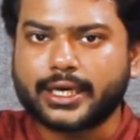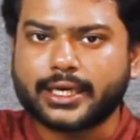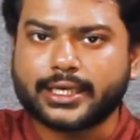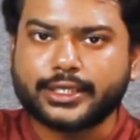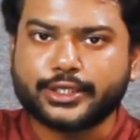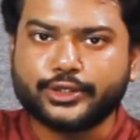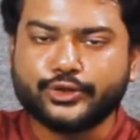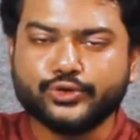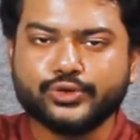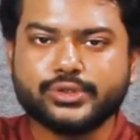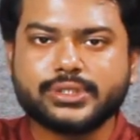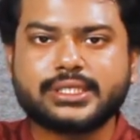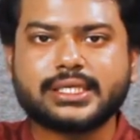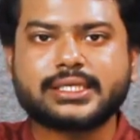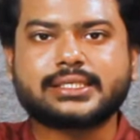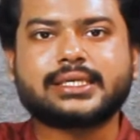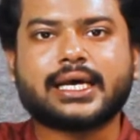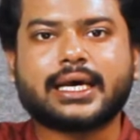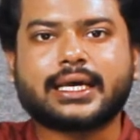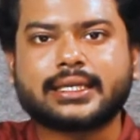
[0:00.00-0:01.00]
use
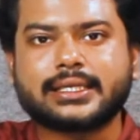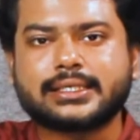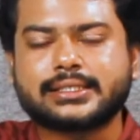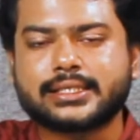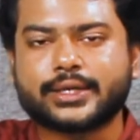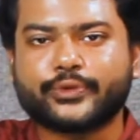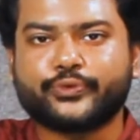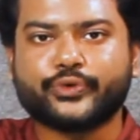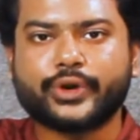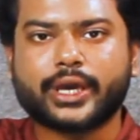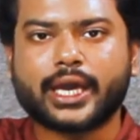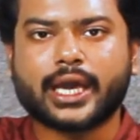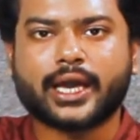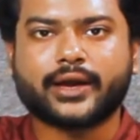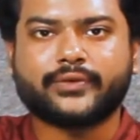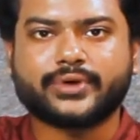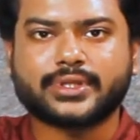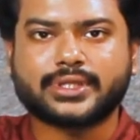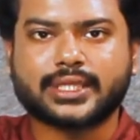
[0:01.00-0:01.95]
this silence if we have a